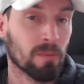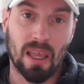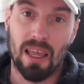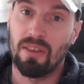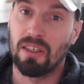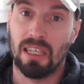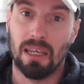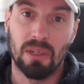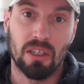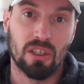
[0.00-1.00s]
in the
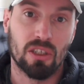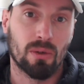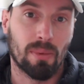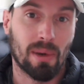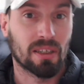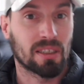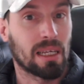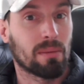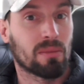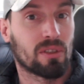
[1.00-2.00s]
same niche as you, about the
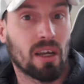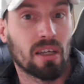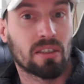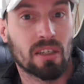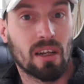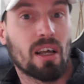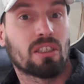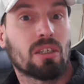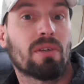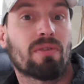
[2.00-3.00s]
same size, and
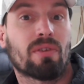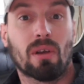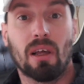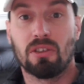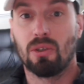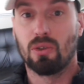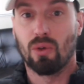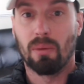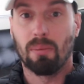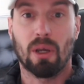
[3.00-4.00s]
ask them if they'd like to do a
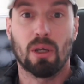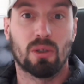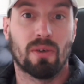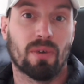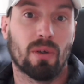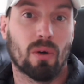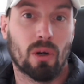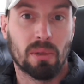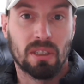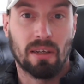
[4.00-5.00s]
joint post with you on
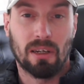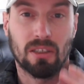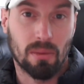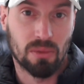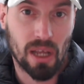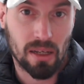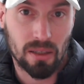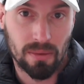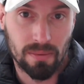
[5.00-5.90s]
a particular subject.